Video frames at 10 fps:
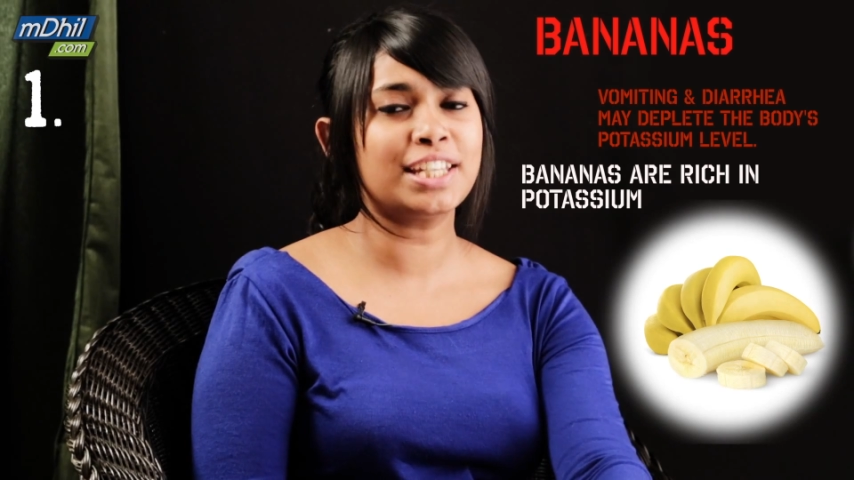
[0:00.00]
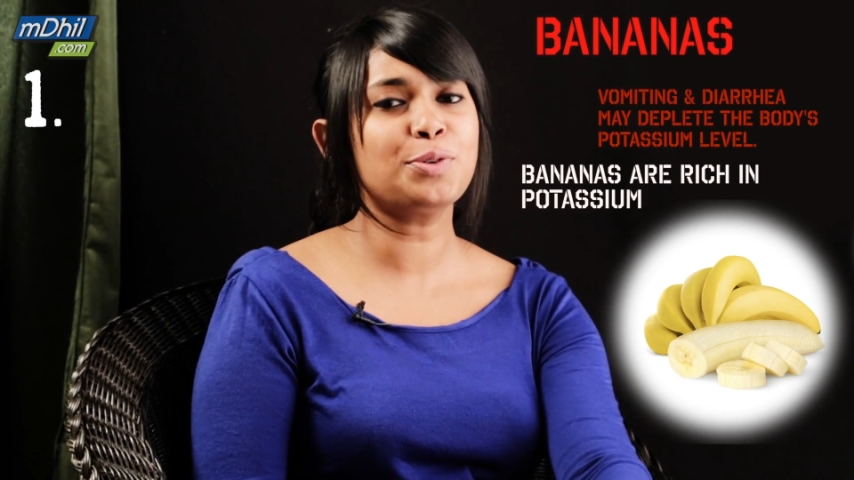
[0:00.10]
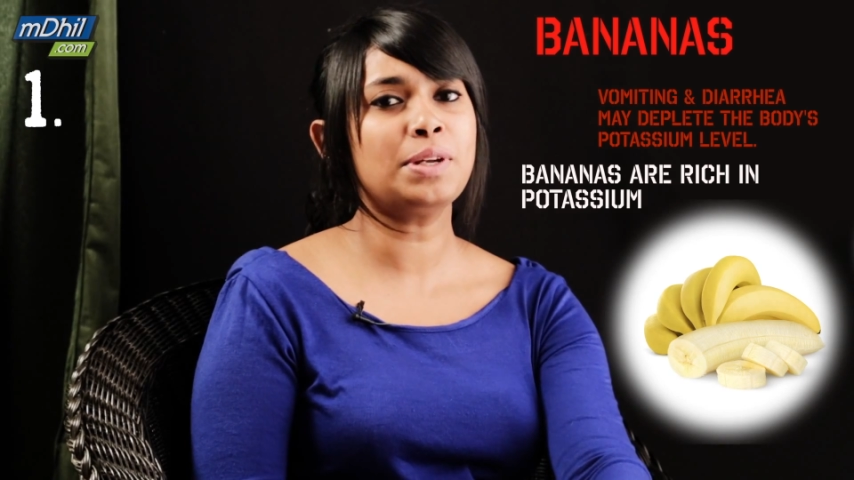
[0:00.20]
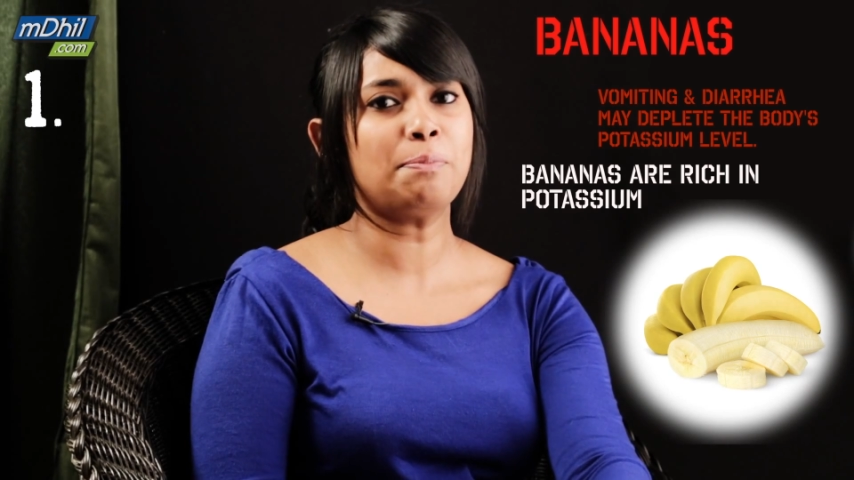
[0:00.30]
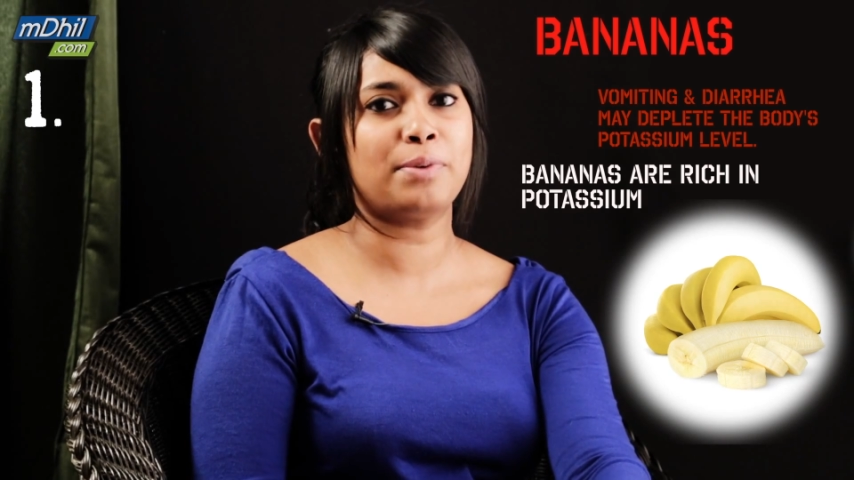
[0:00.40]
to
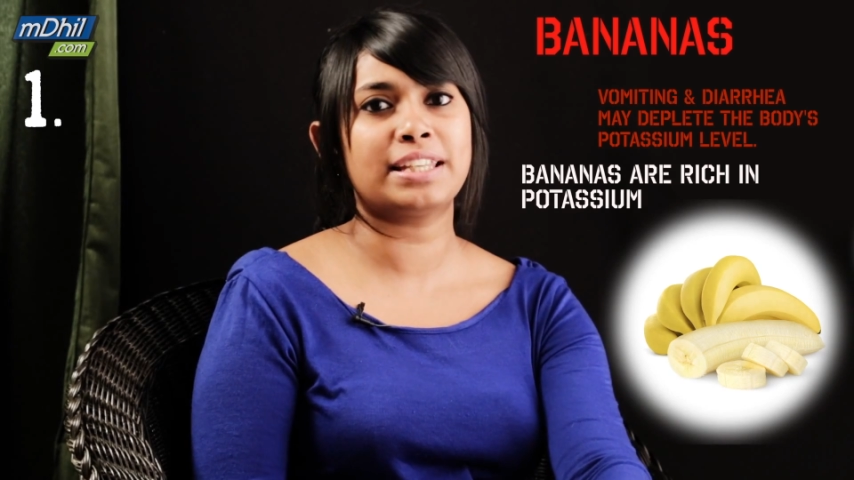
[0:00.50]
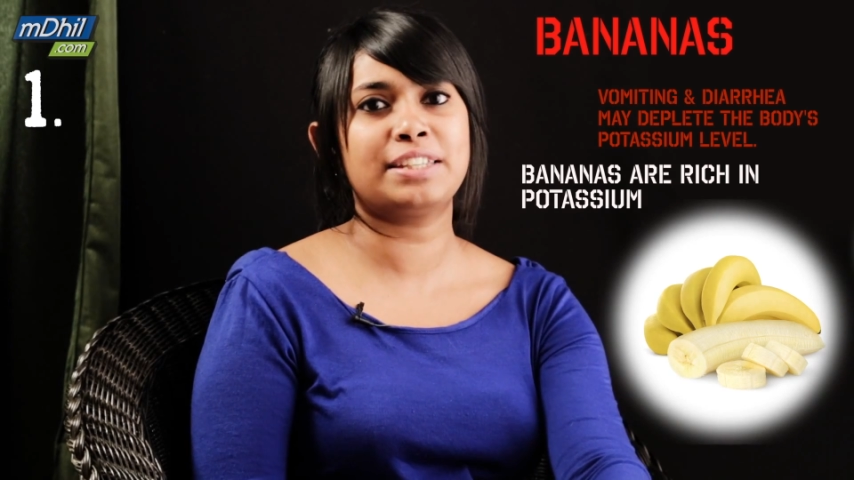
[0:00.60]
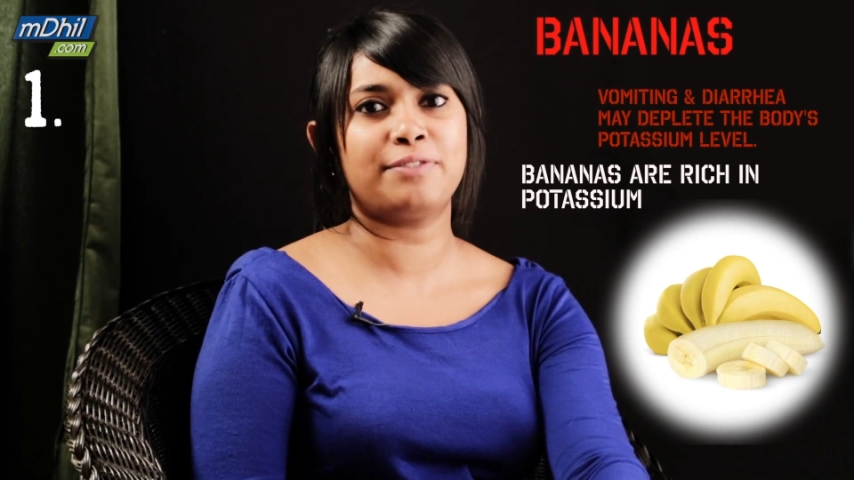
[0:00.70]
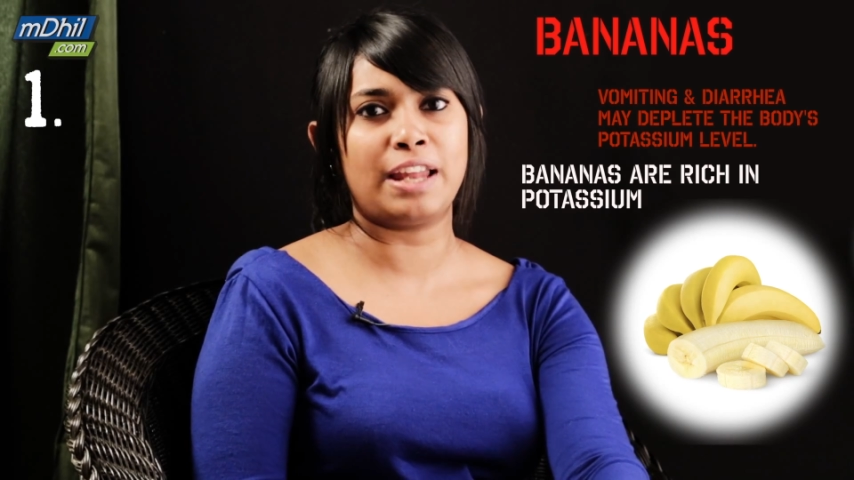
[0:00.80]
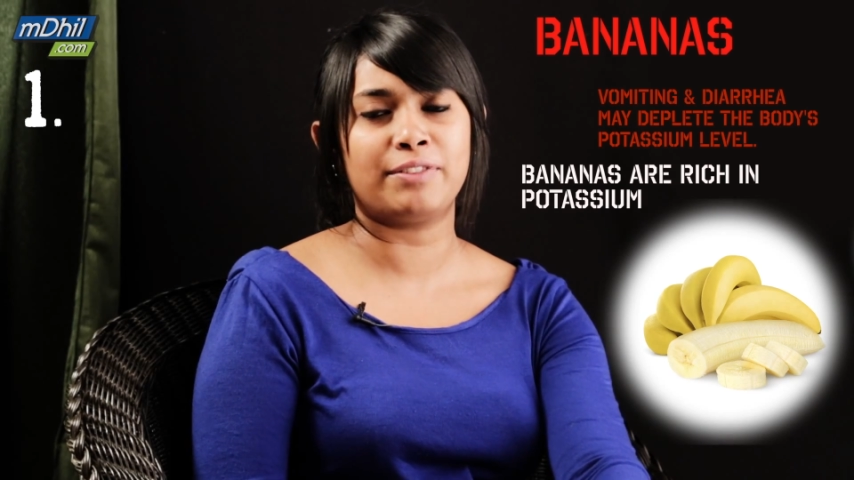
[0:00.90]
an
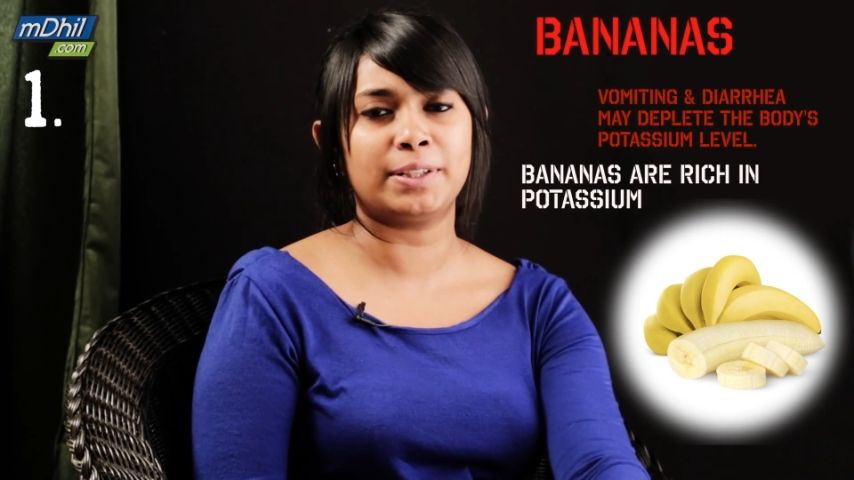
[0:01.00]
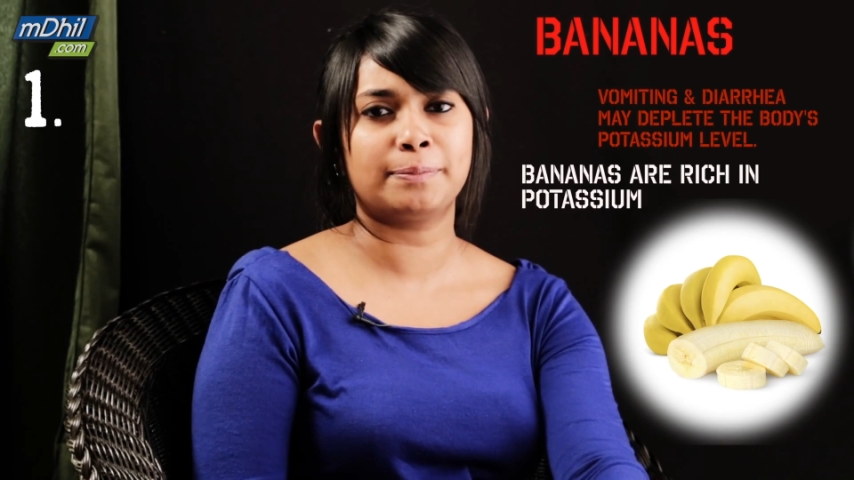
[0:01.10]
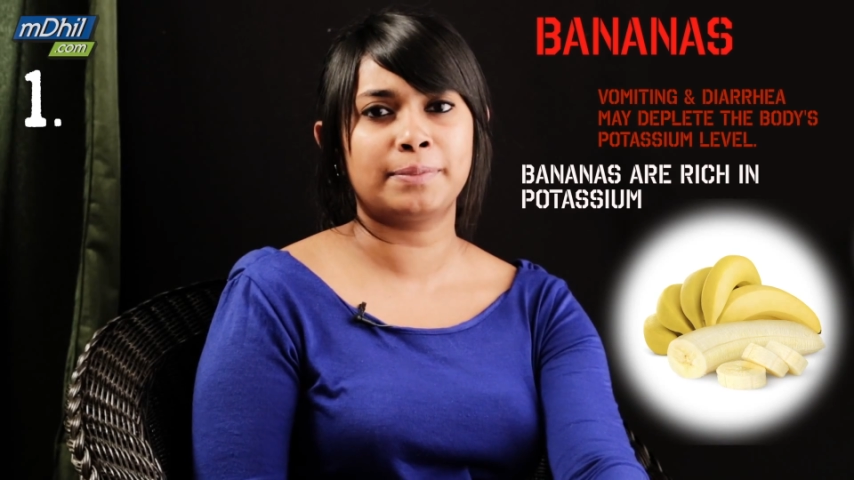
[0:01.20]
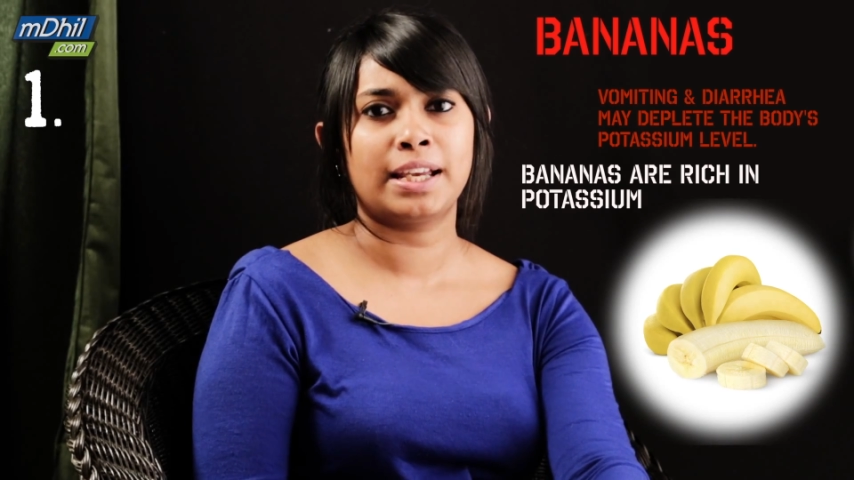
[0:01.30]
impressive level.